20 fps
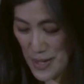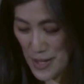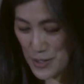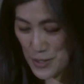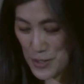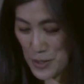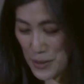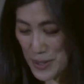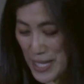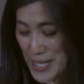
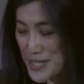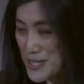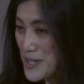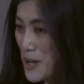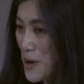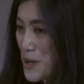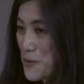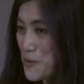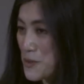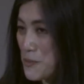So let's
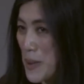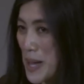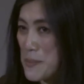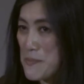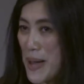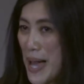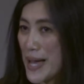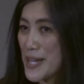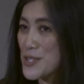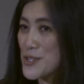start with my
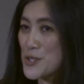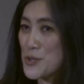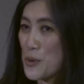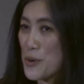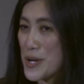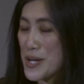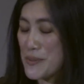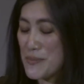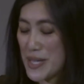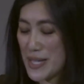
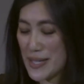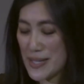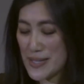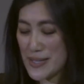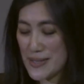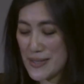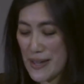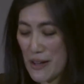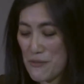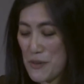backstory,
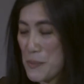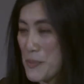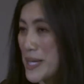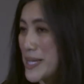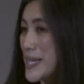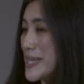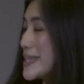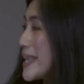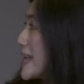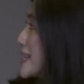because
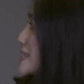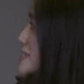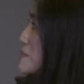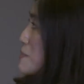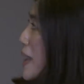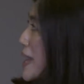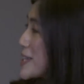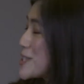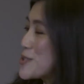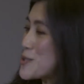everybody likes
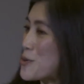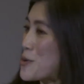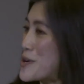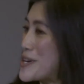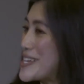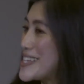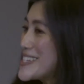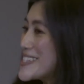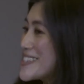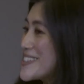
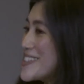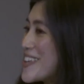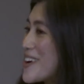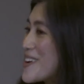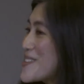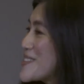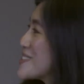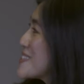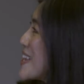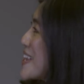backstories. So
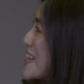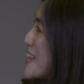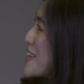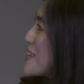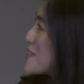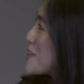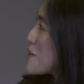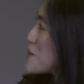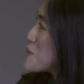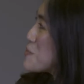
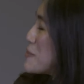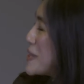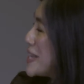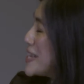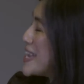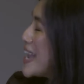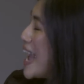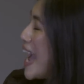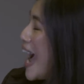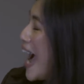there's
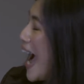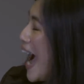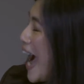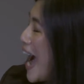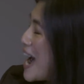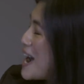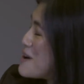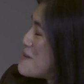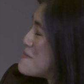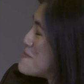me
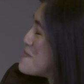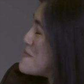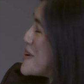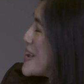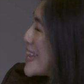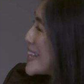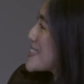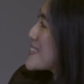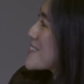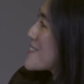
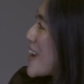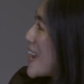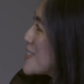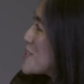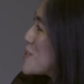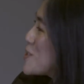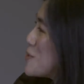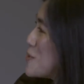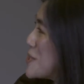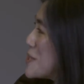as a grad
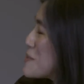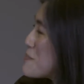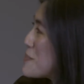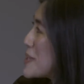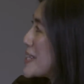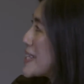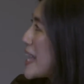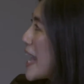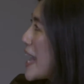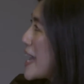student.
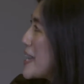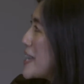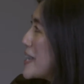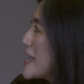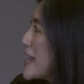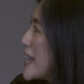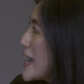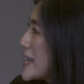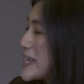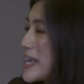But I
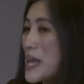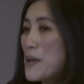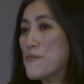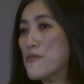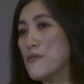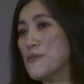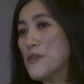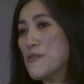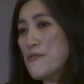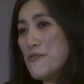came
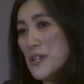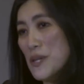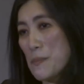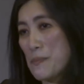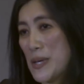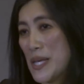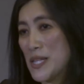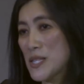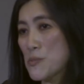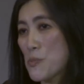from the
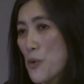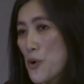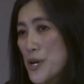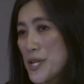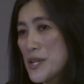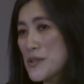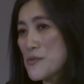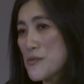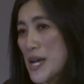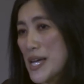Philippines,
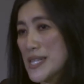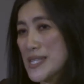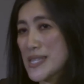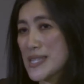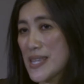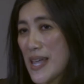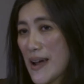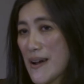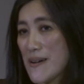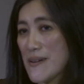born and
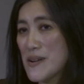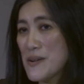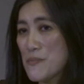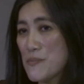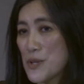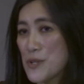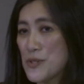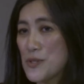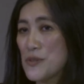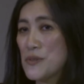raised there,
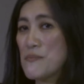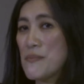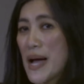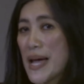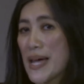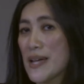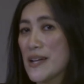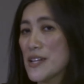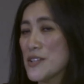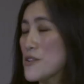pursued
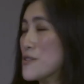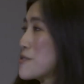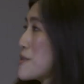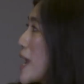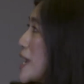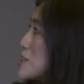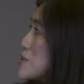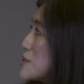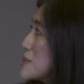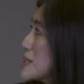my
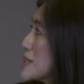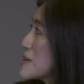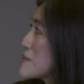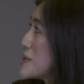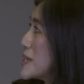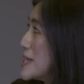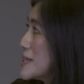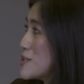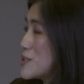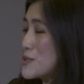undergraduate
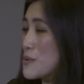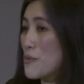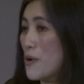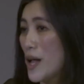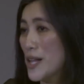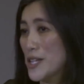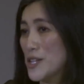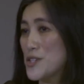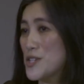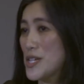degree in
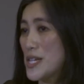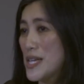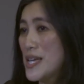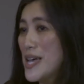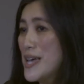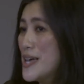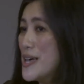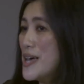zoology,